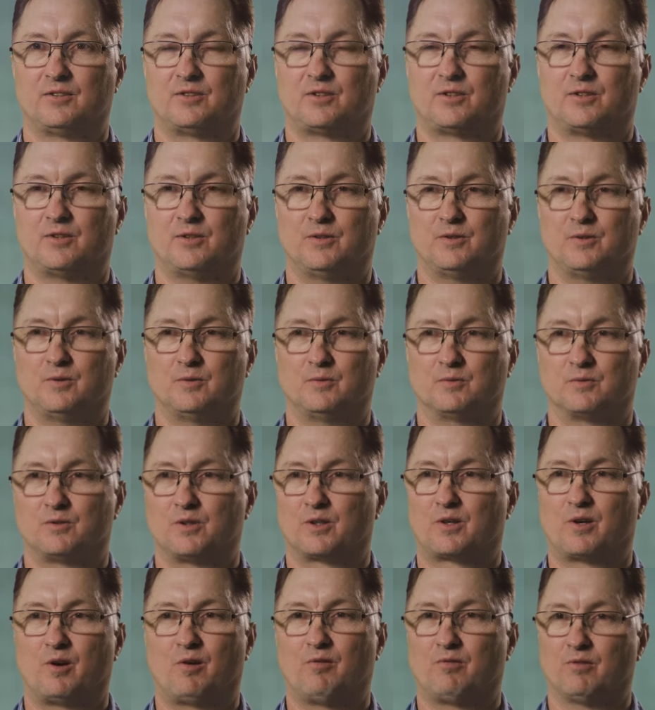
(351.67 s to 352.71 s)
to
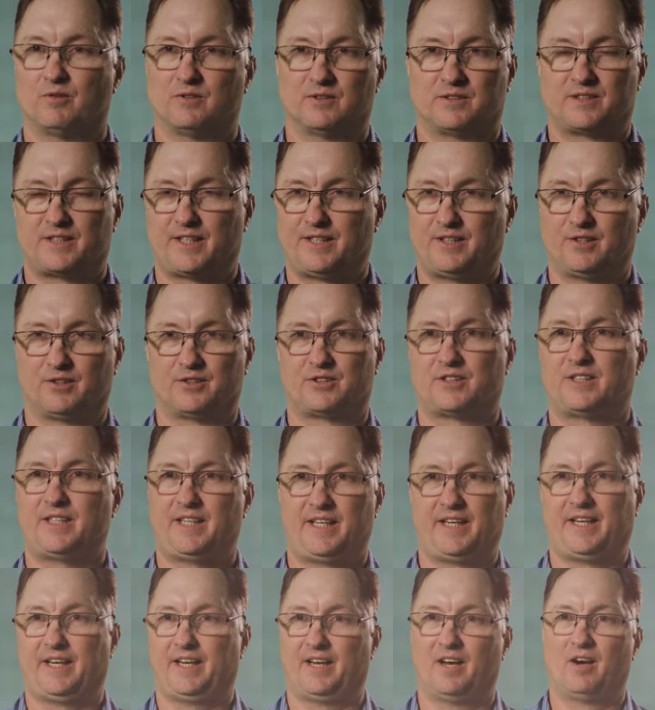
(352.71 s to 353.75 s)
look over and see your
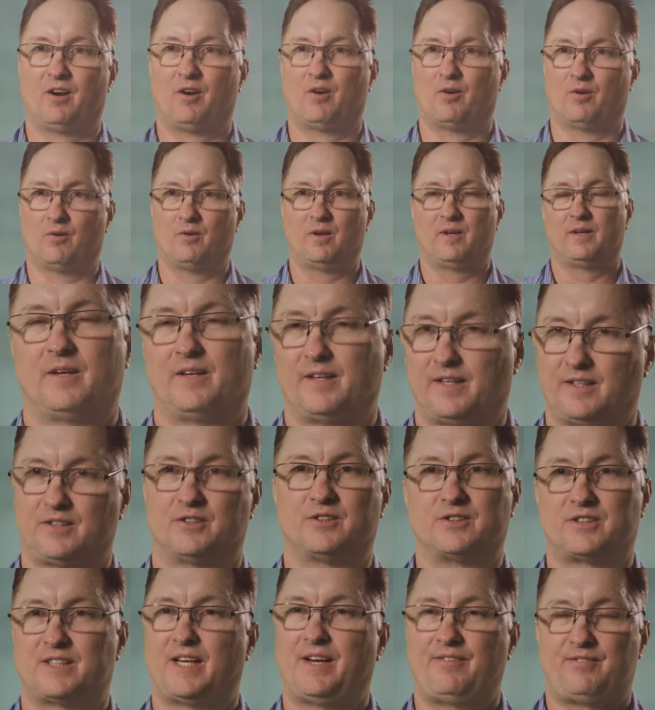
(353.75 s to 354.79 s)
CEO in
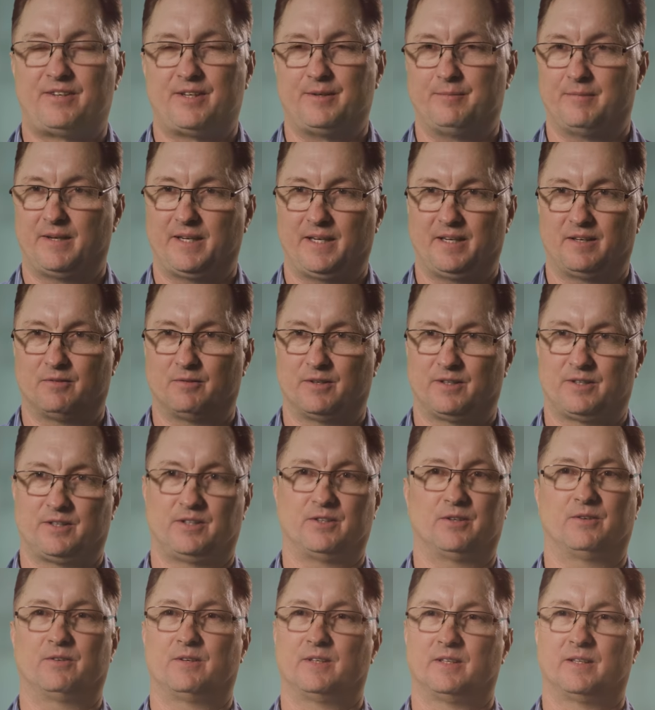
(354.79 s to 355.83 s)
your safety meeting with
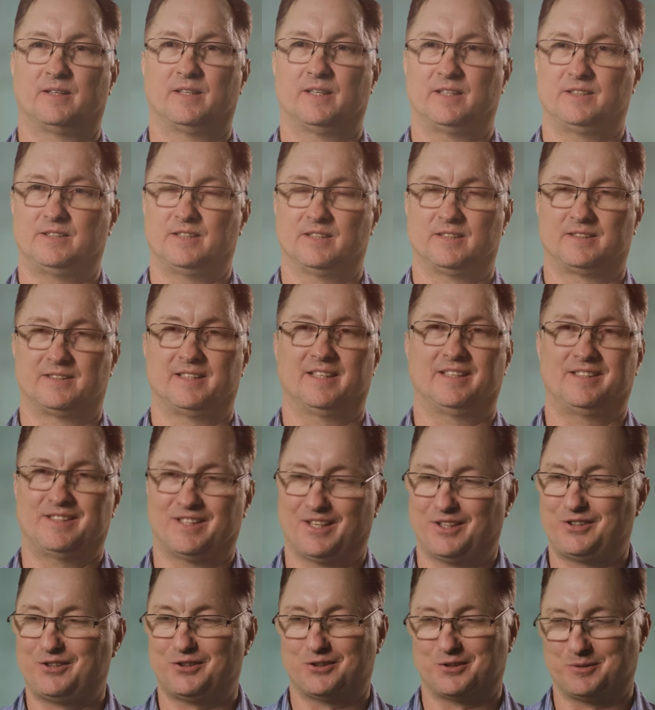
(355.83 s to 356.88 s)
you. It just it
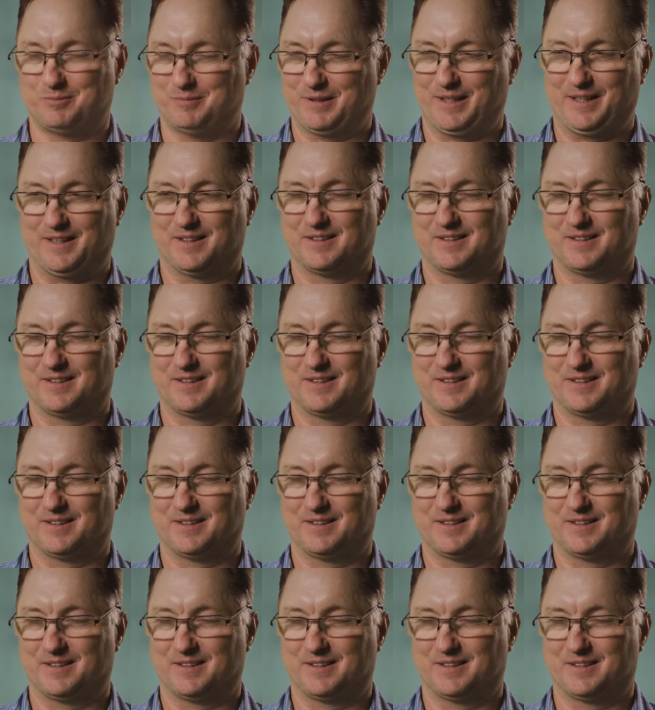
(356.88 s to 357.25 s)
touches me.